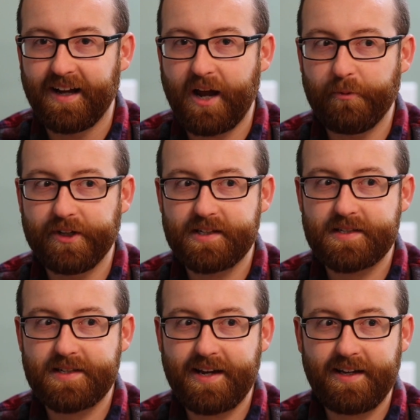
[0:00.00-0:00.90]
I wouldn't
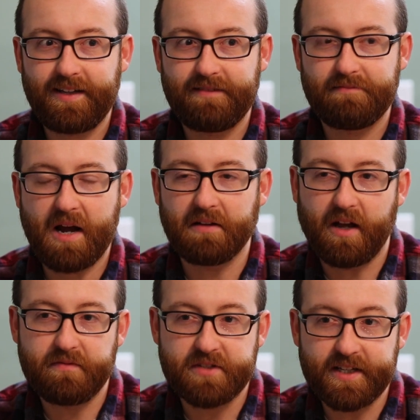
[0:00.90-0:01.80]
say I
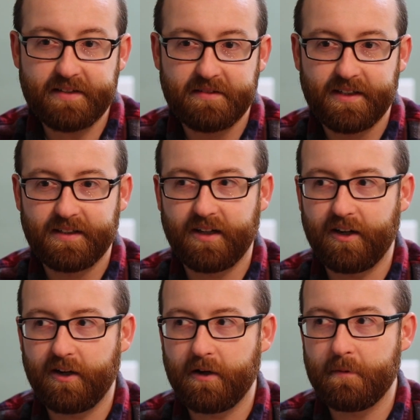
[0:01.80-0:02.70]
loved it.
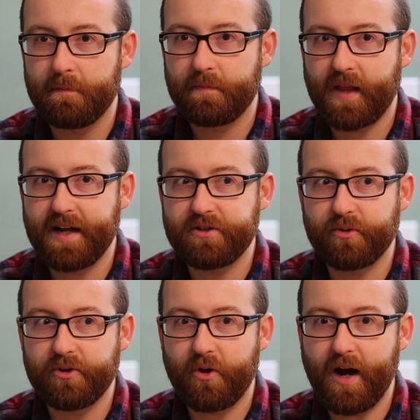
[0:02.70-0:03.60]
I
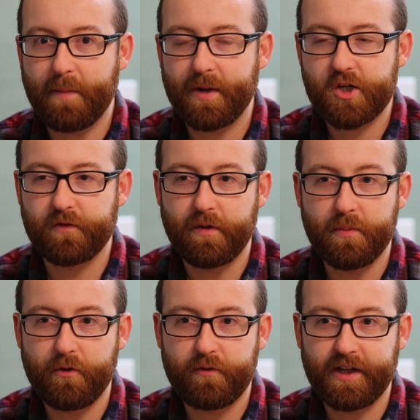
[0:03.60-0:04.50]
don't know how much of a
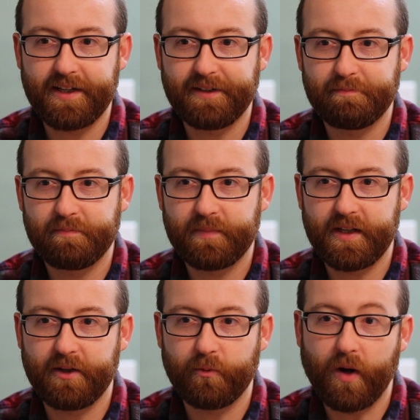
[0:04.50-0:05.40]
movie
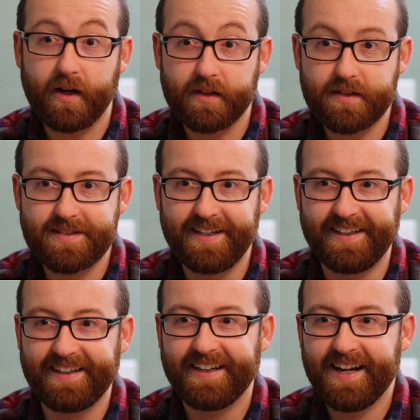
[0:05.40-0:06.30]
it was.
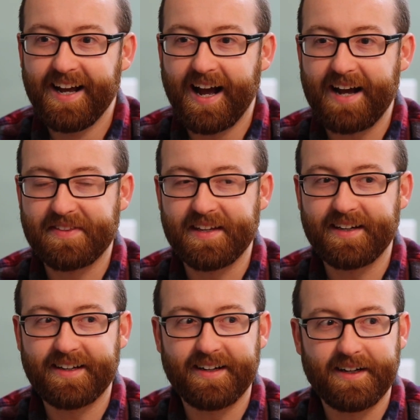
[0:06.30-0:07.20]
I
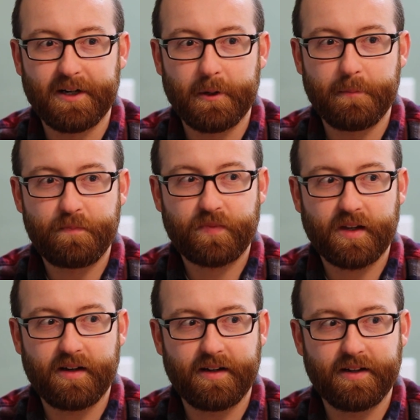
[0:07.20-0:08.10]
think the
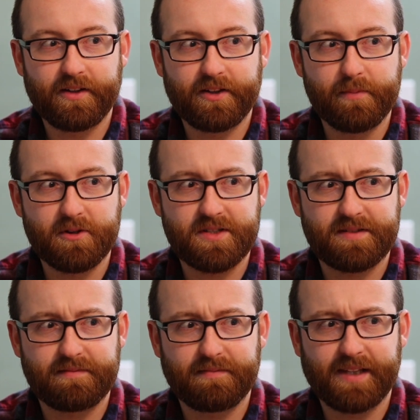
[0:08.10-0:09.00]

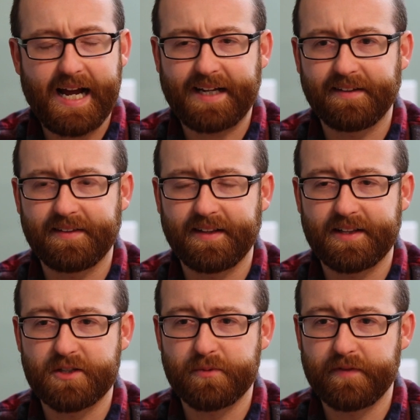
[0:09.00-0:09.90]
most lacking thing that
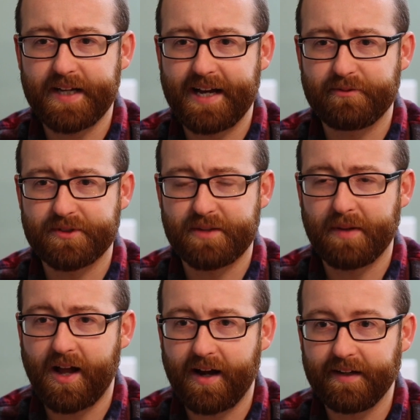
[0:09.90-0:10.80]
this movie had was a
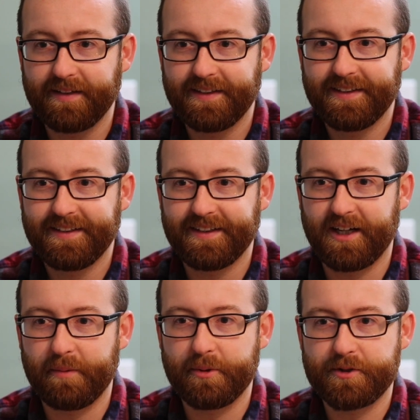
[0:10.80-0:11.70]
plot.
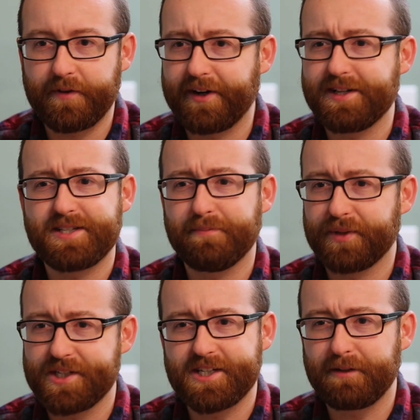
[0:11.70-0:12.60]
It was a very
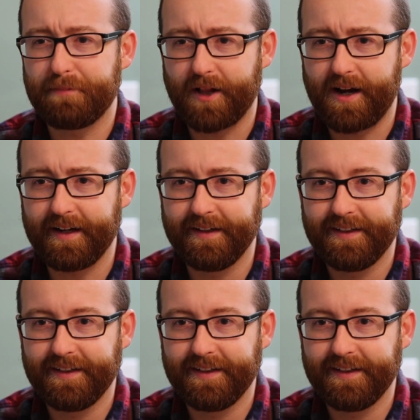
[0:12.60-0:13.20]
simplistic plot.